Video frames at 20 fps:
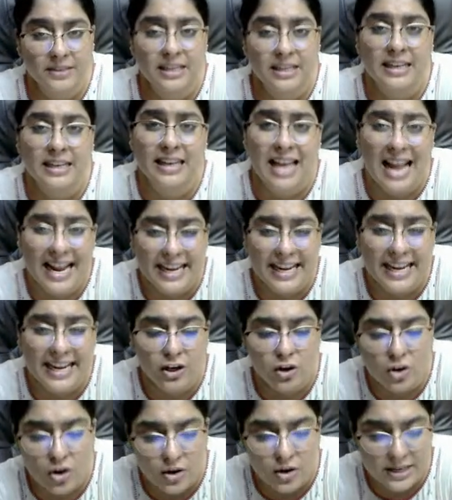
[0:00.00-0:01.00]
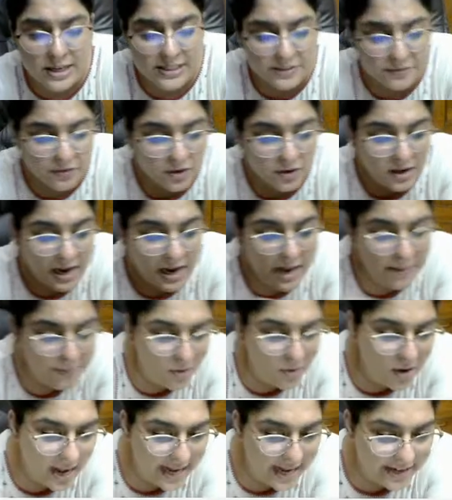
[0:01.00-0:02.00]
glyco is for
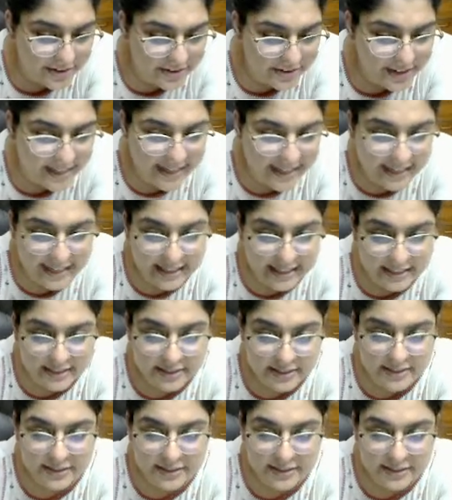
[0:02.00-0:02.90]
carbohydrate.